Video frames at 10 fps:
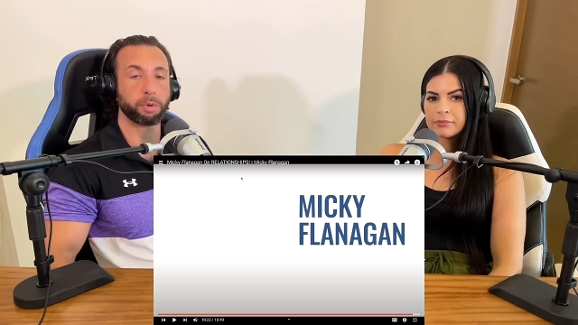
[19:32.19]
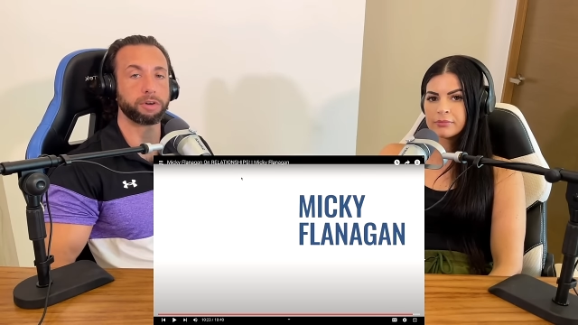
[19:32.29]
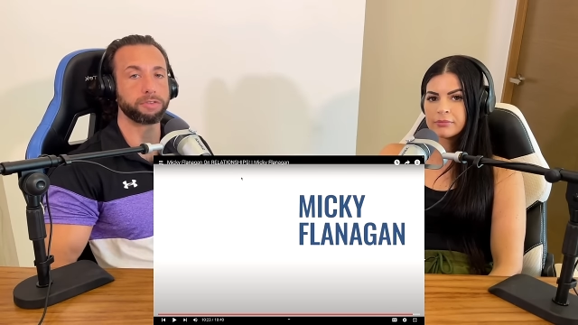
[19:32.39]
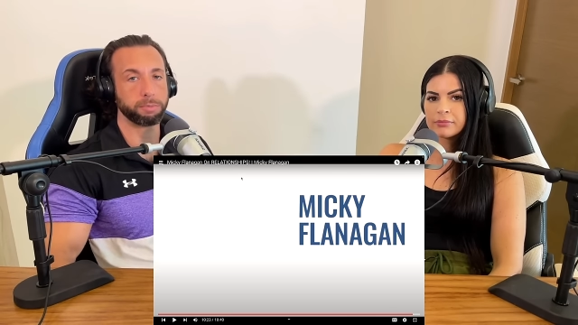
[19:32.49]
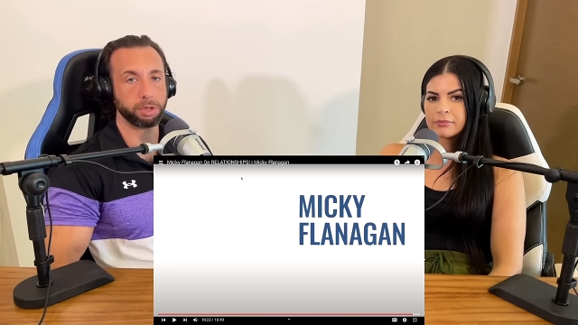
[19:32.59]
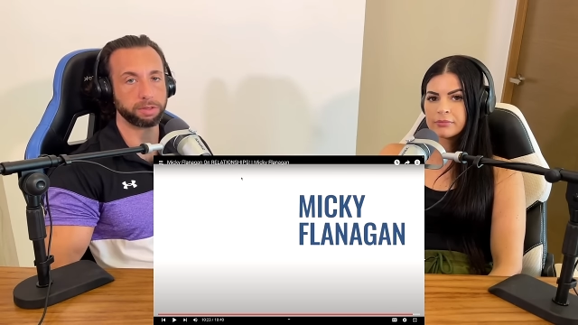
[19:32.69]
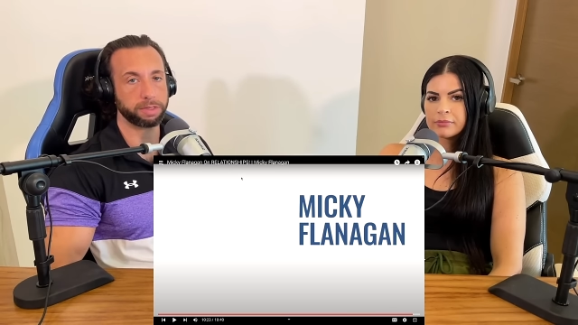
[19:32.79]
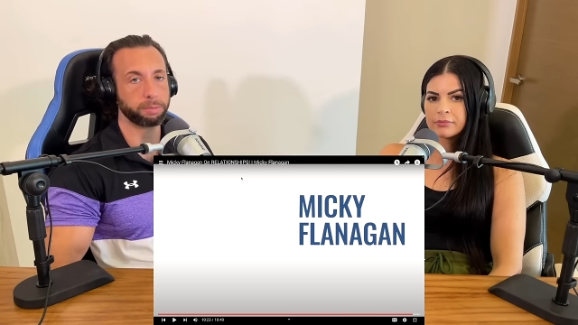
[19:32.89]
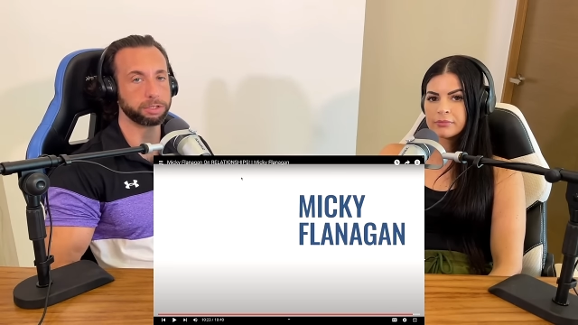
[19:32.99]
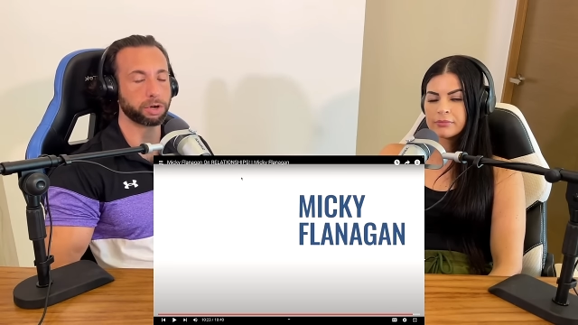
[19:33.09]
Speaker 1: sports, and
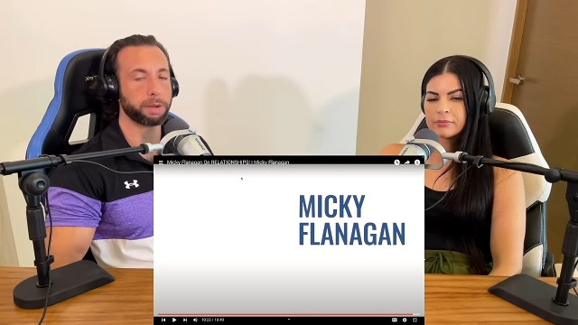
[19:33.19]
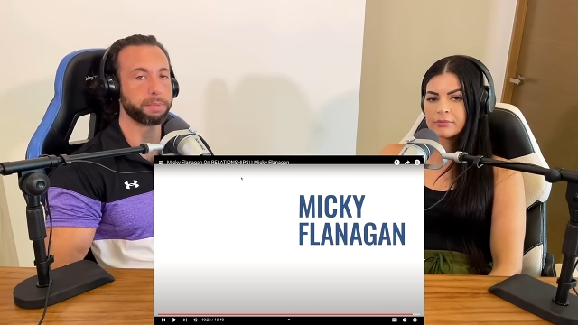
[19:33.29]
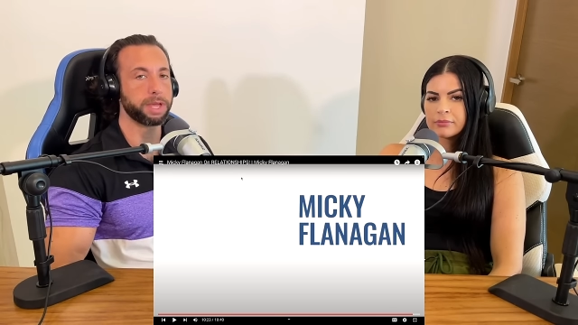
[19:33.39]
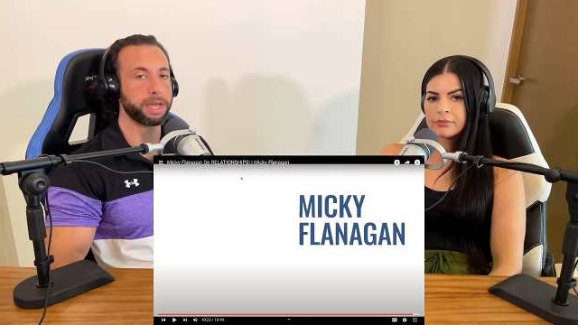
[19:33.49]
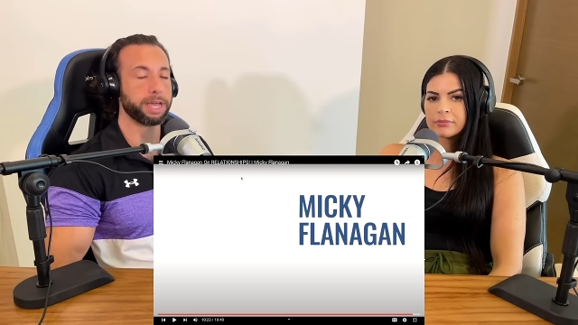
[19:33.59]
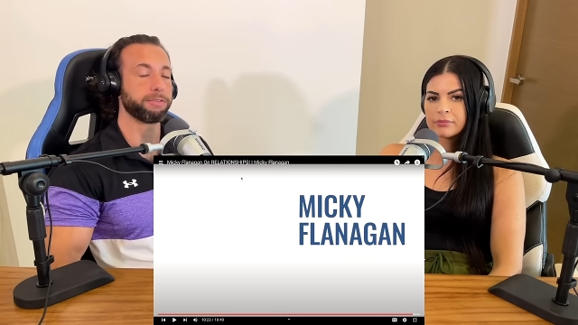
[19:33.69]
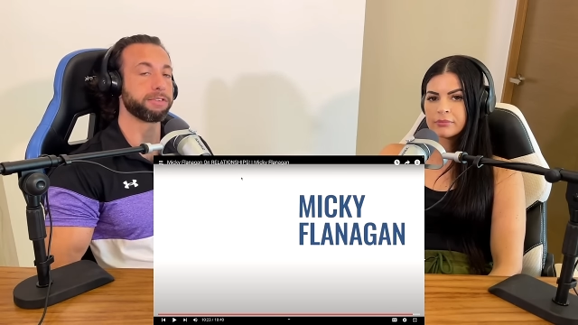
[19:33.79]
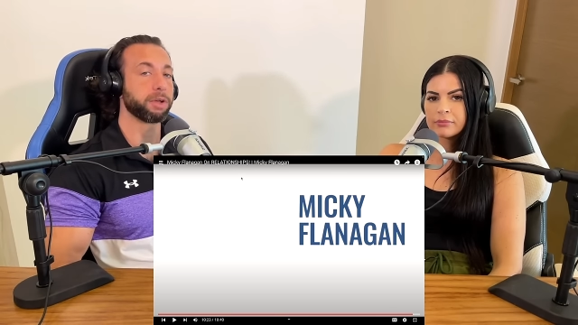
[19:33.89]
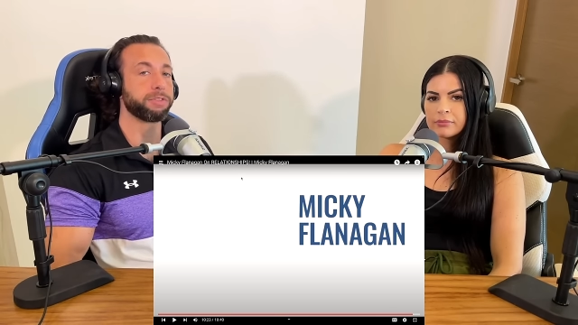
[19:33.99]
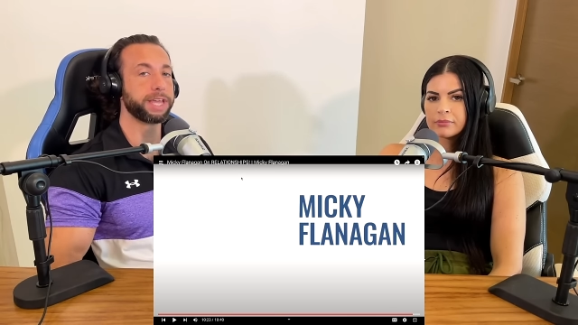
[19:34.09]
music that we drop
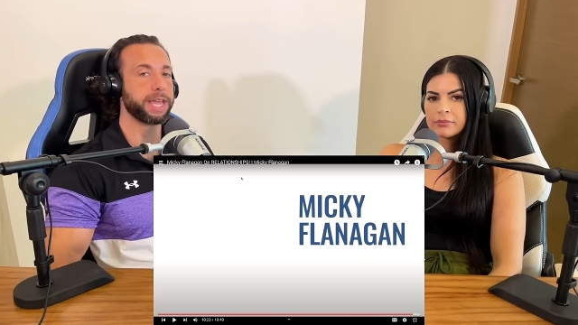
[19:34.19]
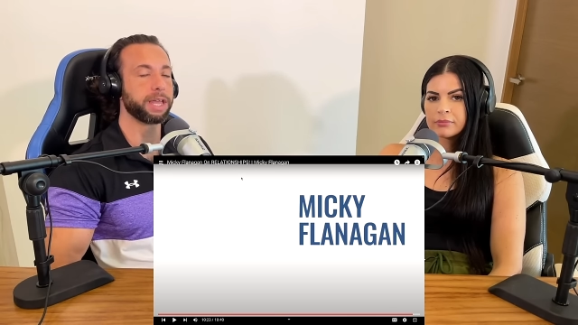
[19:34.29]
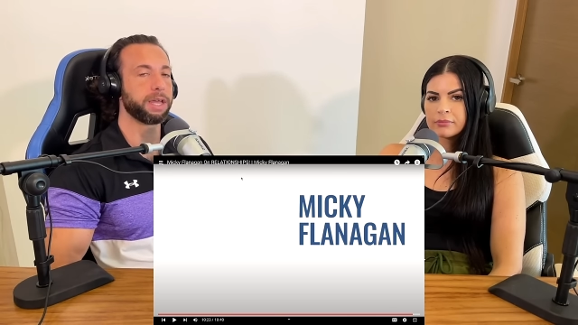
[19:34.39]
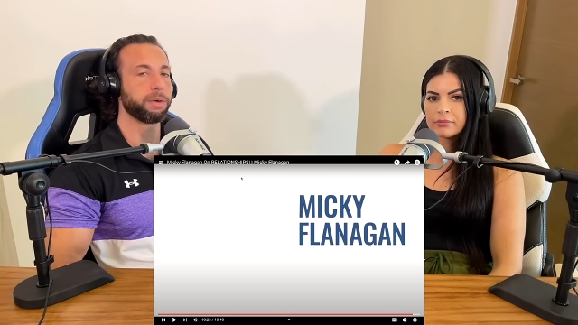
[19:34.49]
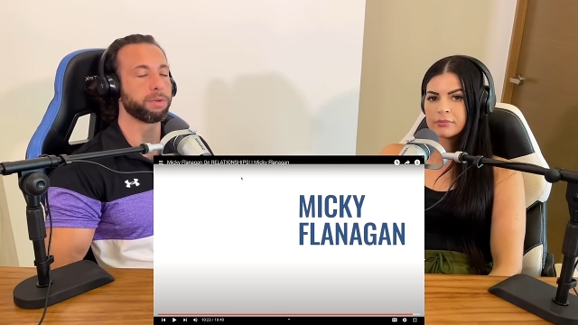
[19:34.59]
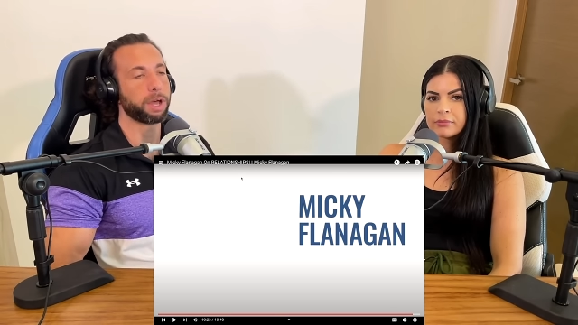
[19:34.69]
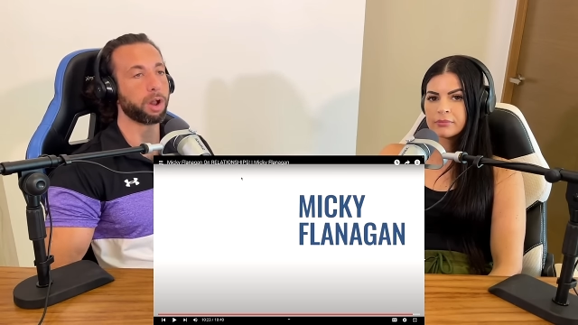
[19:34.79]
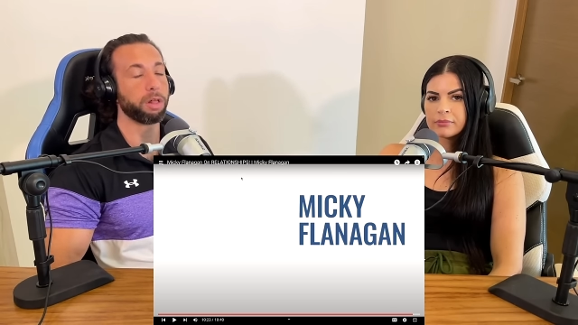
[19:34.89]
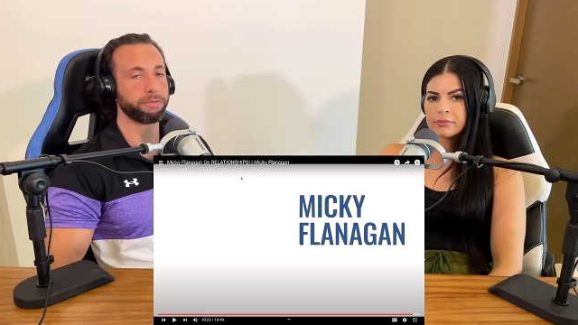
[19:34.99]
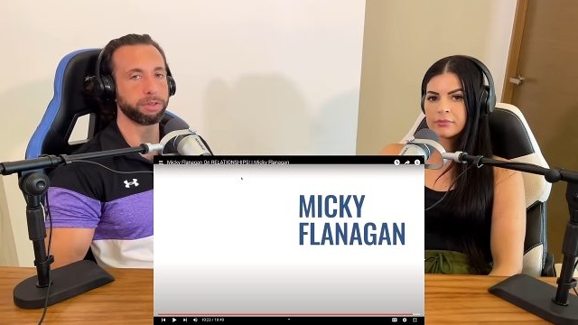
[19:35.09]
every single day, well,
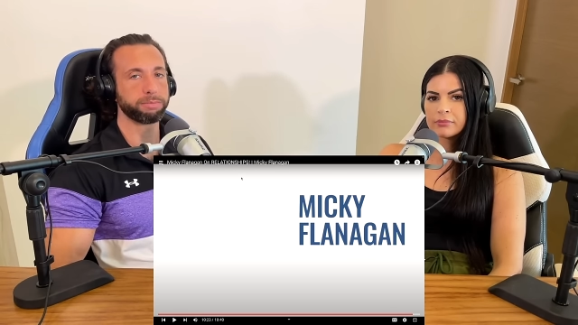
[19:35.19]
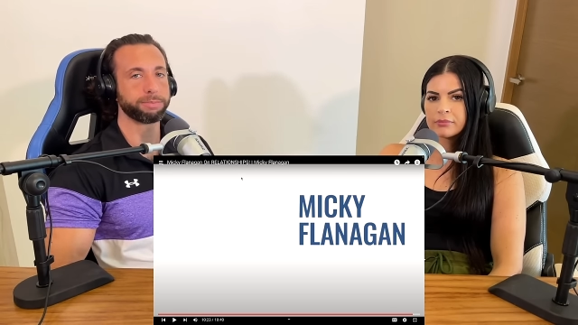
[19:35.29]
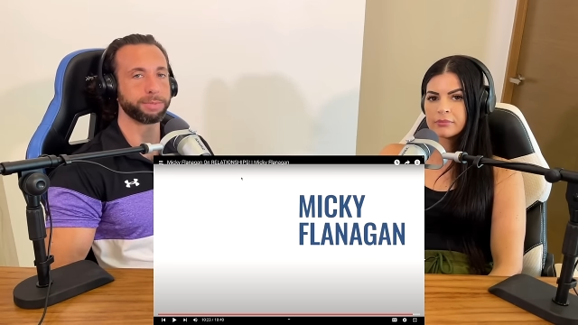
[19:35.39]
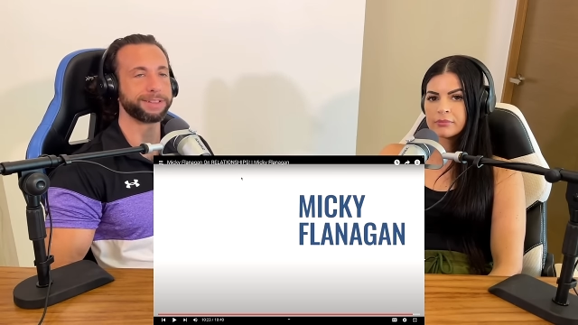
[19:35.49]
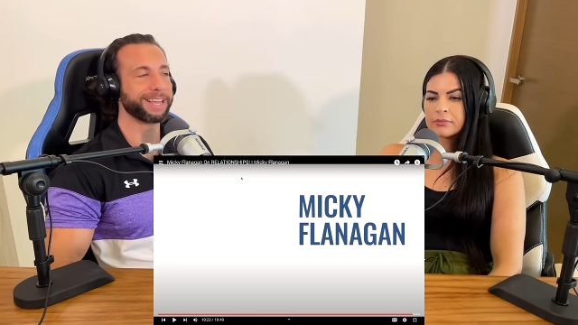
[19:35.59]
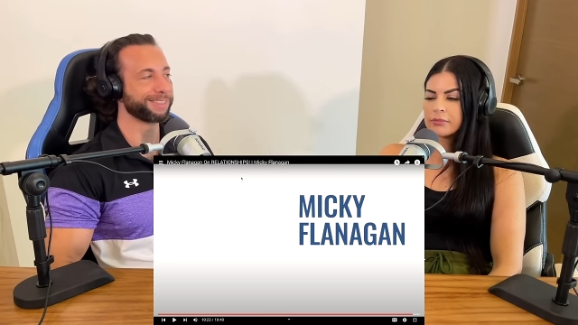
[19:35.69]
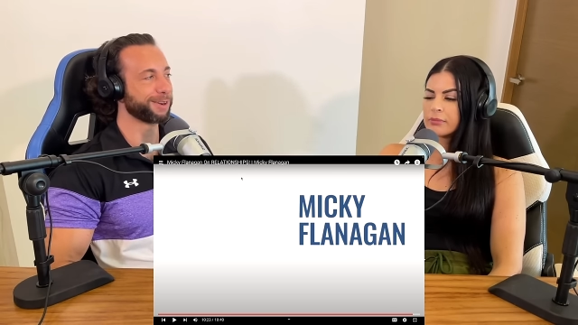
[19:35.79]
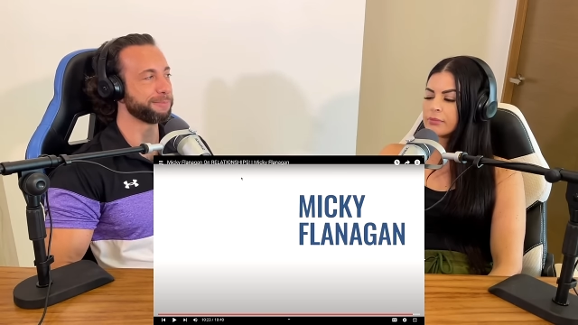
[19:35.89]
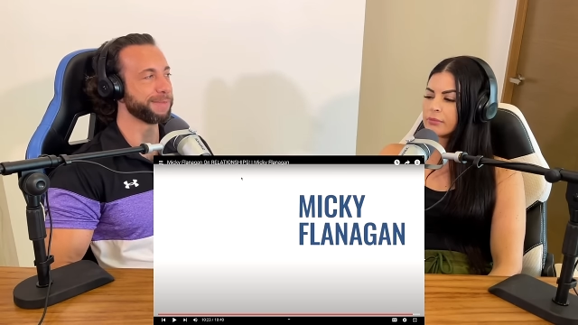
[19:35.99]
not all of them, but that's